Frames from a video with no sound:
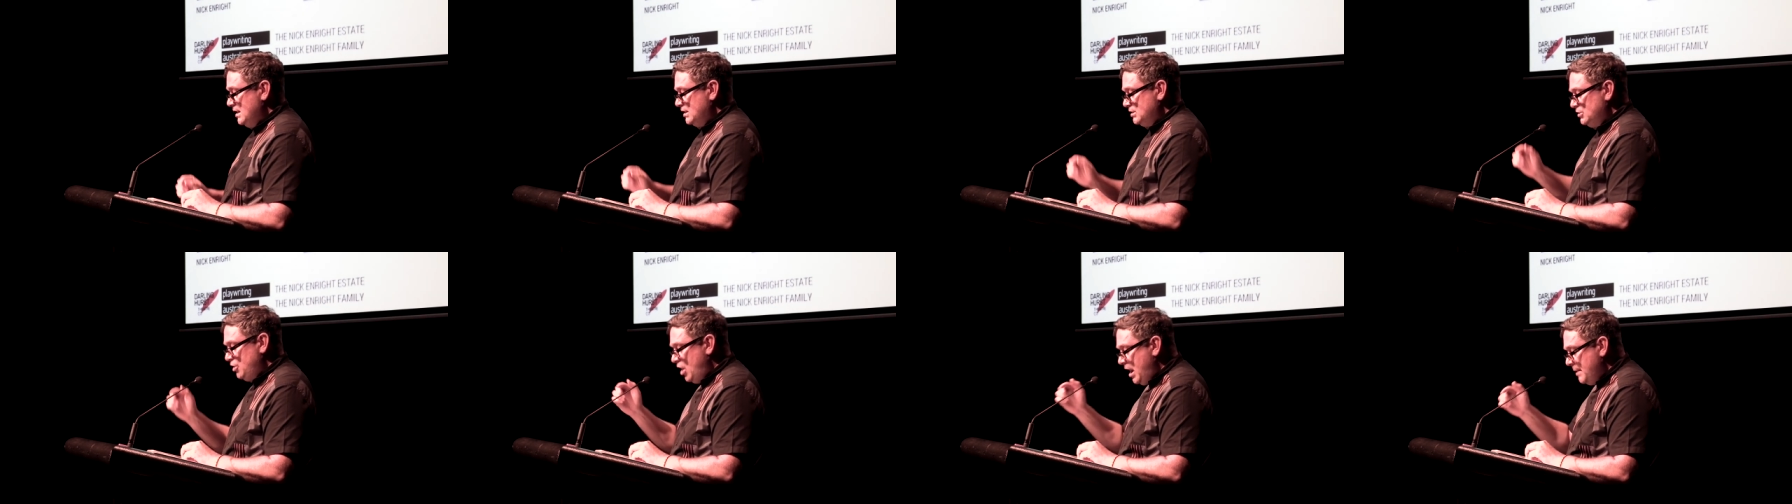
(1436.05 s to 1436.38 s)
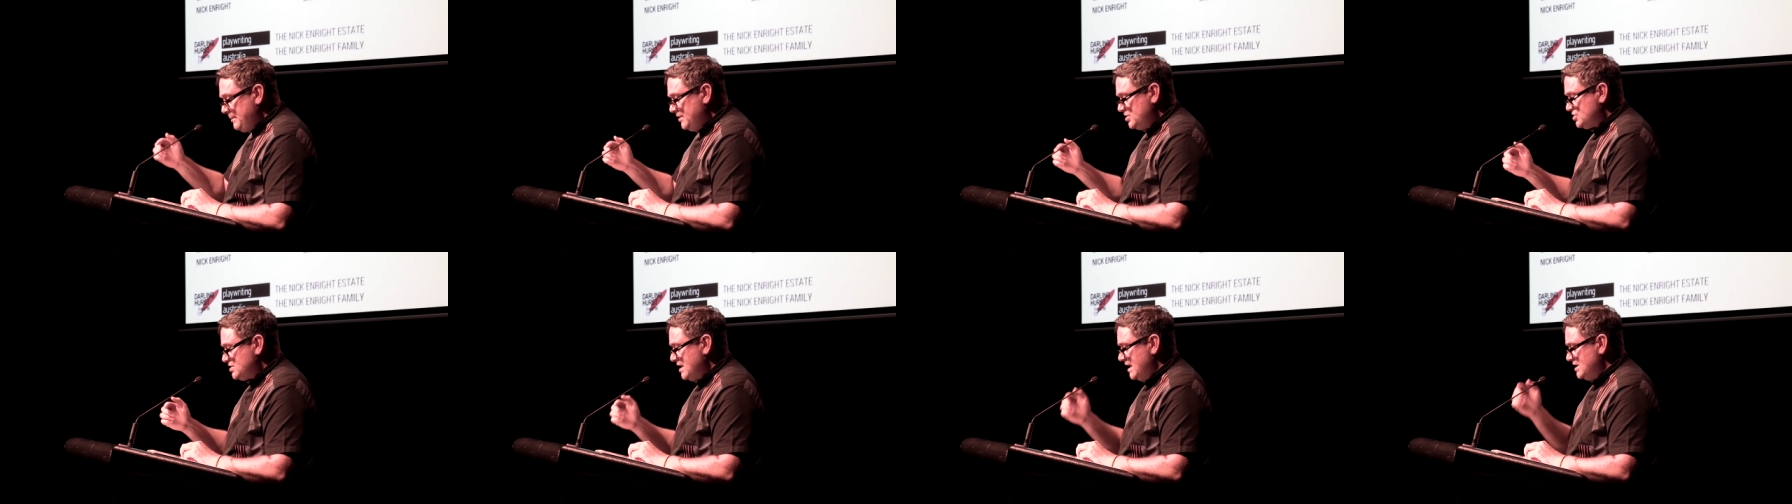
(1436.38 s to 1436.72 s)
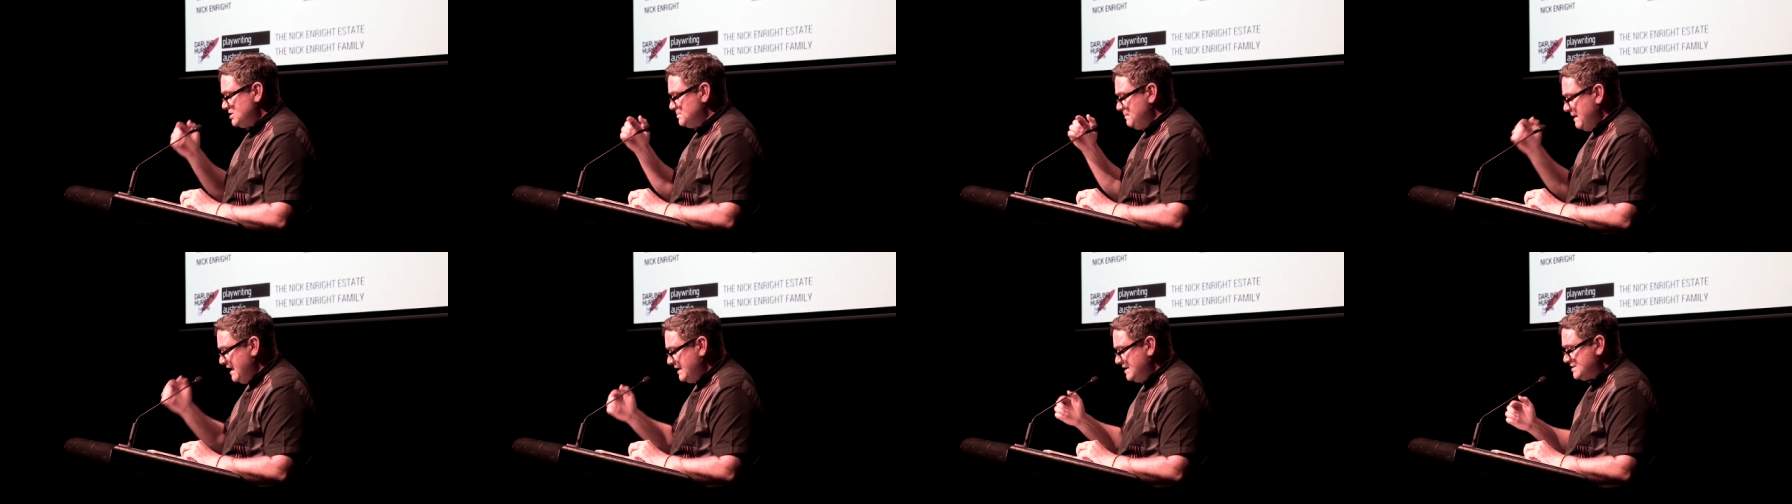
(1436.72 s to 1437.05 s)
climate
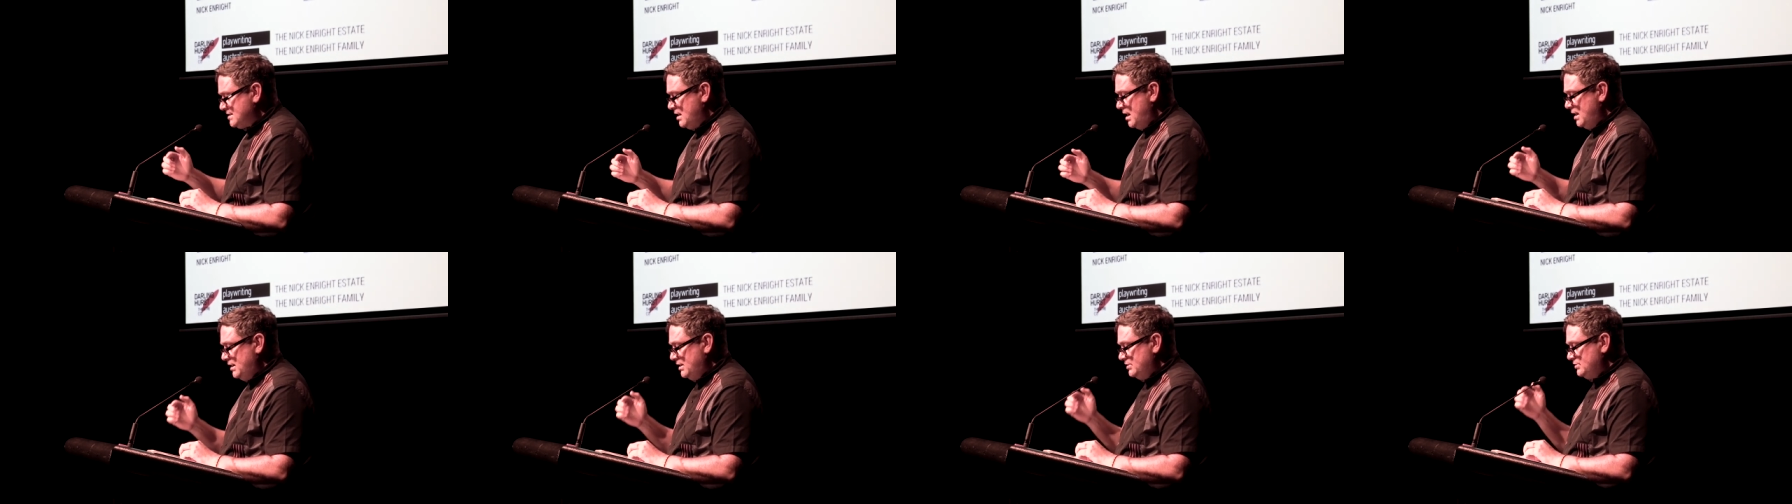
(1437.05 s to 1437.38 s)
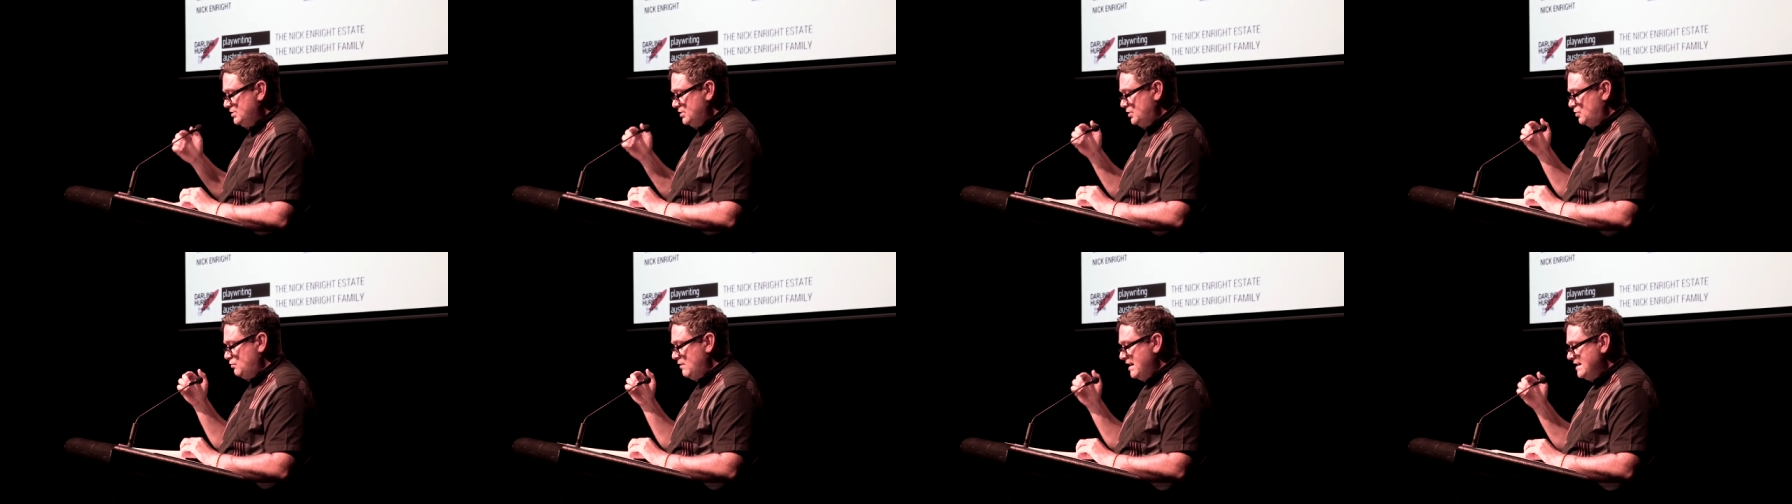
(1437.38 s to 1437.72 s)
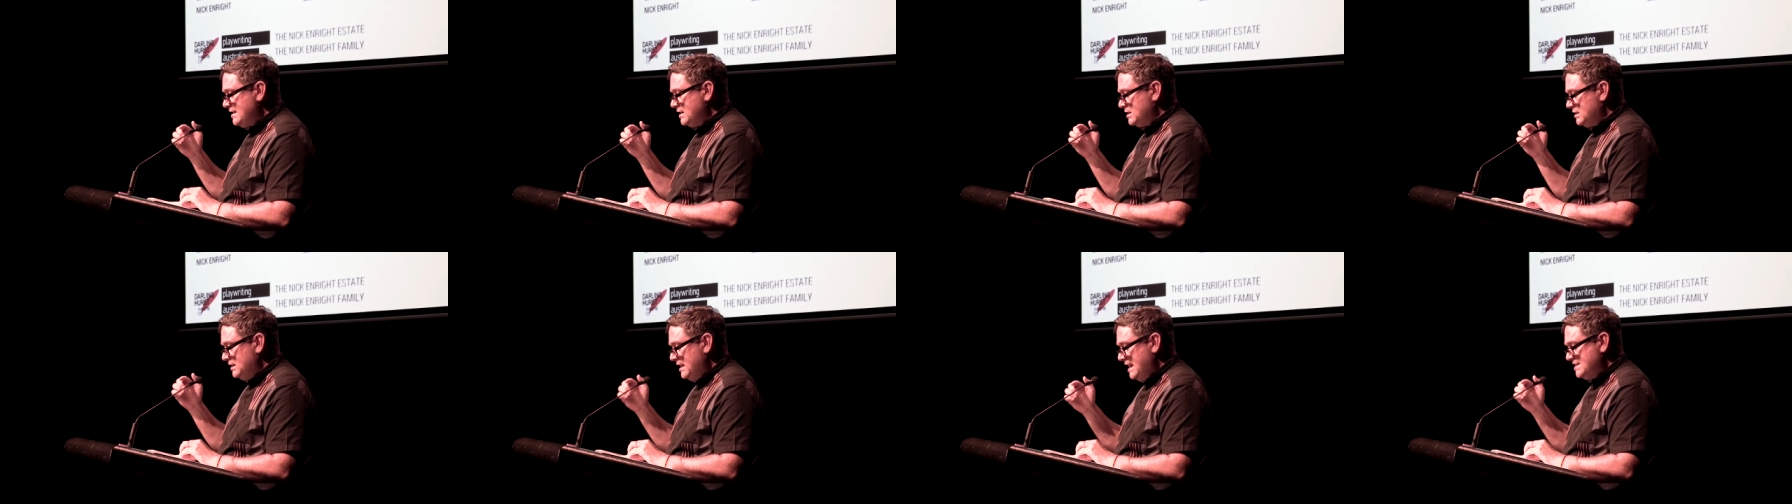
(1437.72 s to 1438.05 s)
change, Manus Island, the
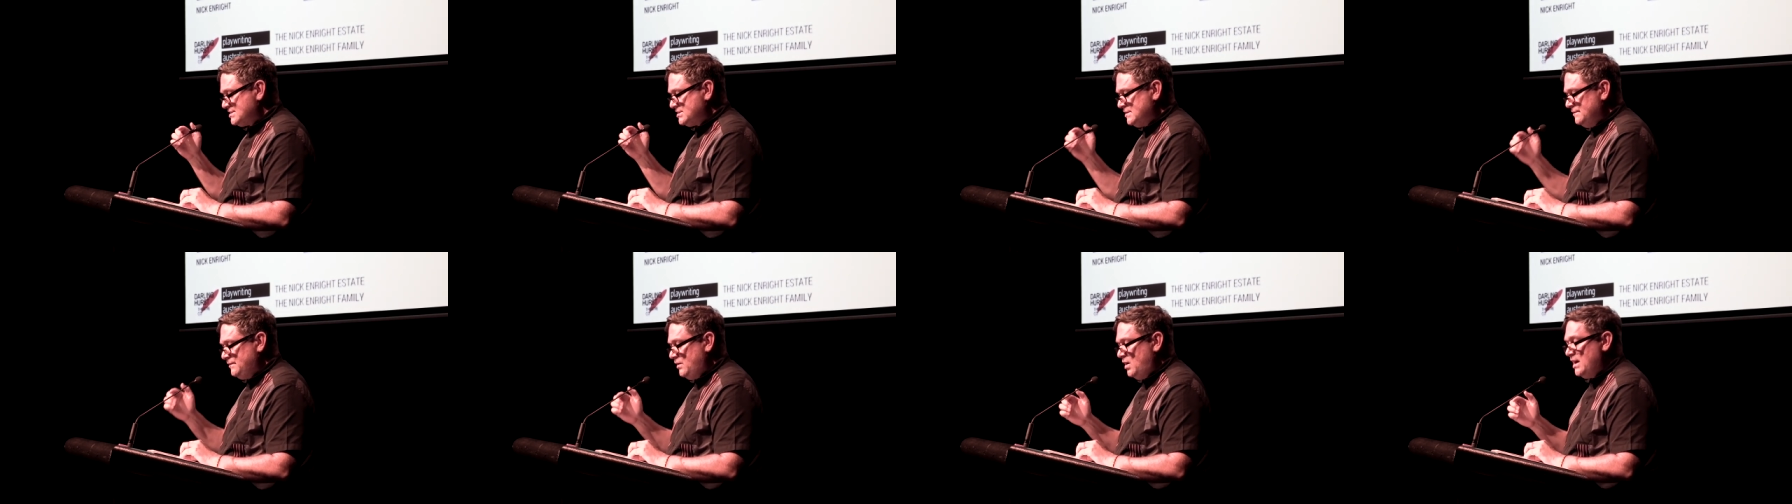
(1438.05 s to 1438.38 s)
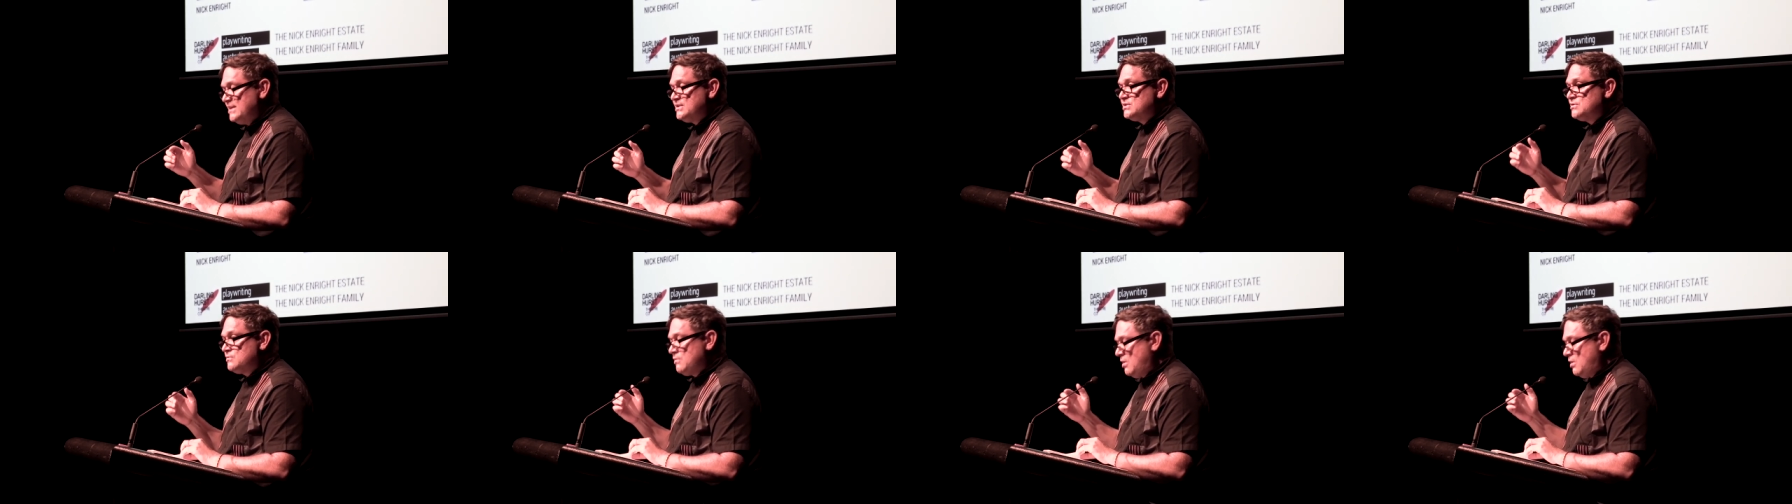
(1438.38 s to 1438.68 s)
greater class divides